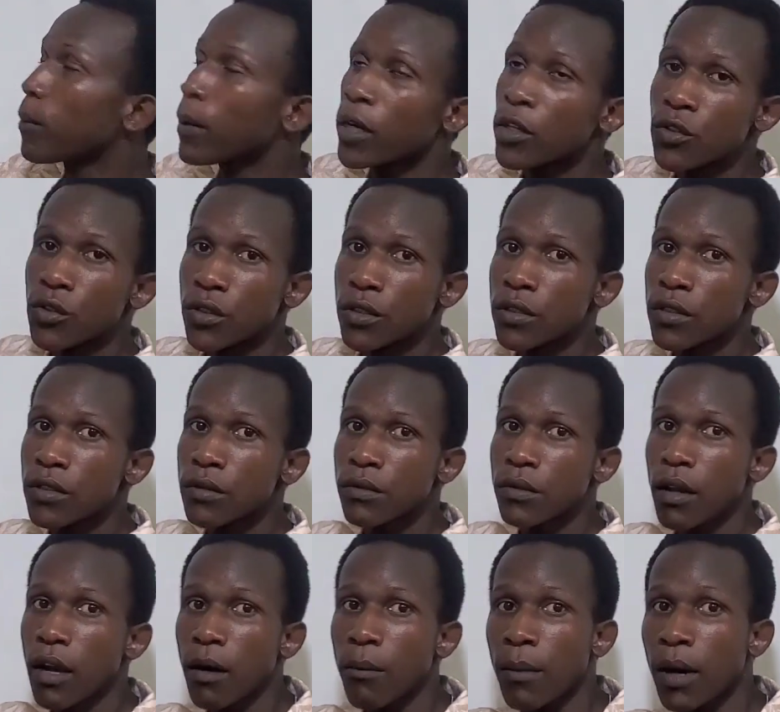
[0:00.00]

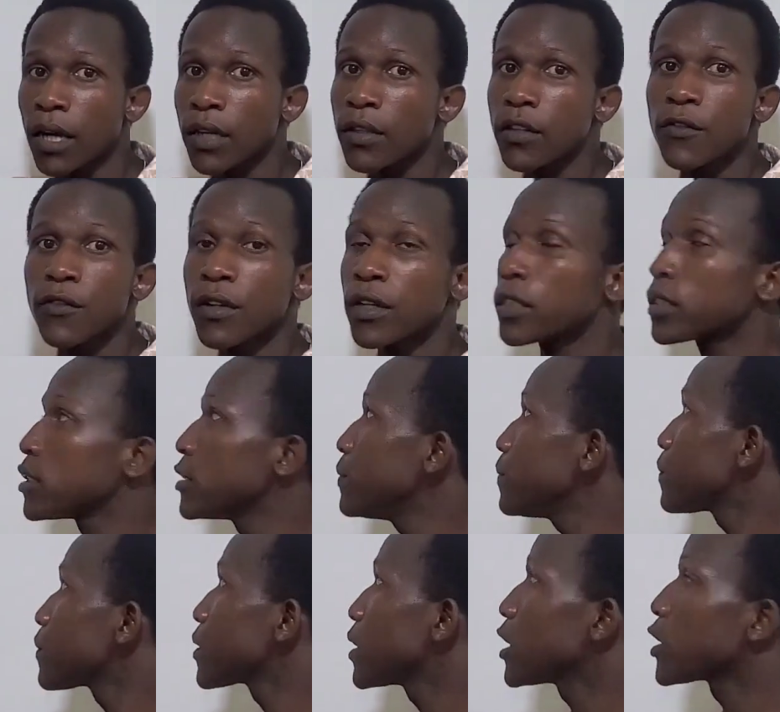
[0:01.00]
comparisons among
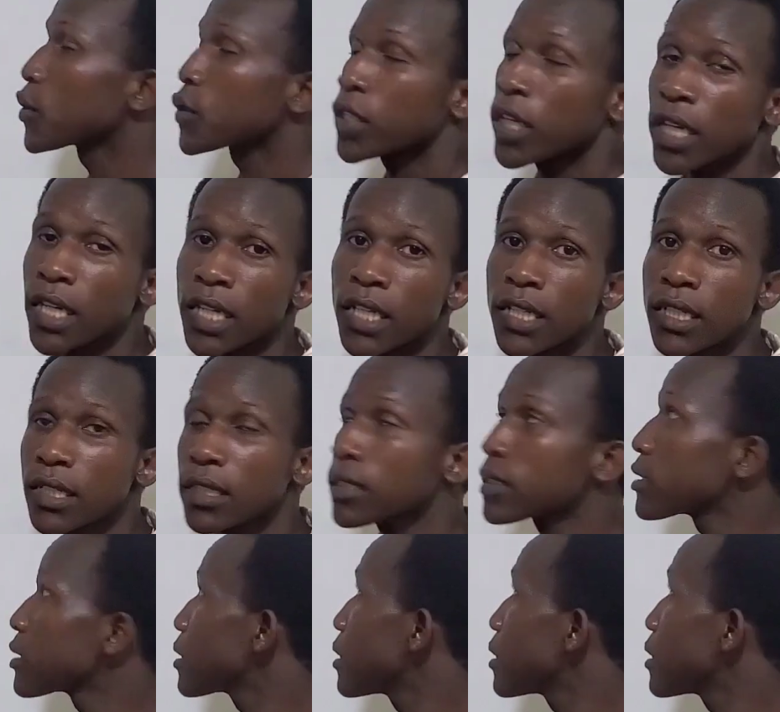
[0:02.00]
different heterocyclic